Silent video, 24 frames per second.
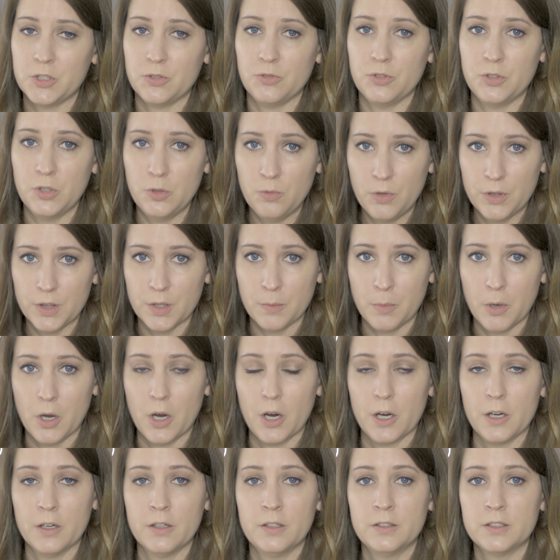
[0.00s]
you do with the
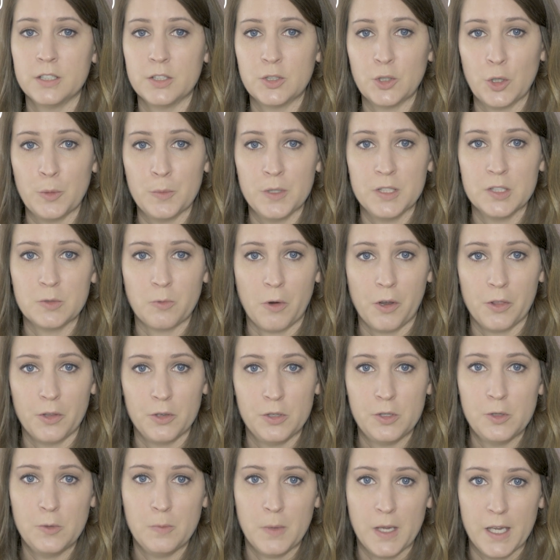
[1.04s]
bar determines whether
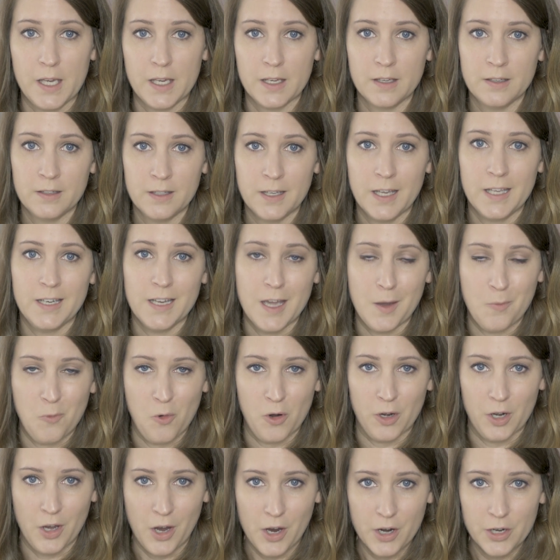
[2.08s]
you make an
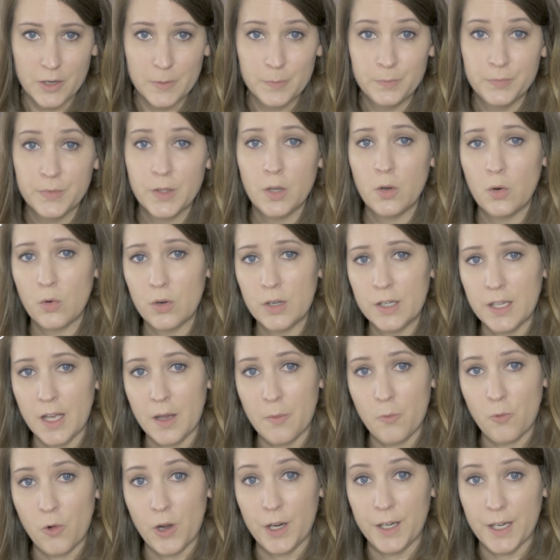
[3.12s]
M1R or an
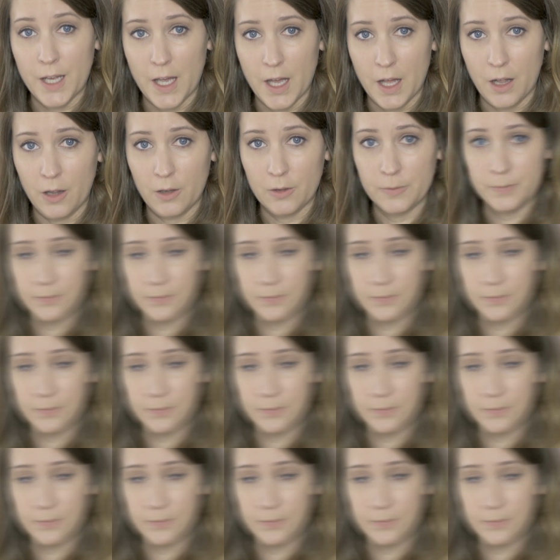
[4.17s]
M1L.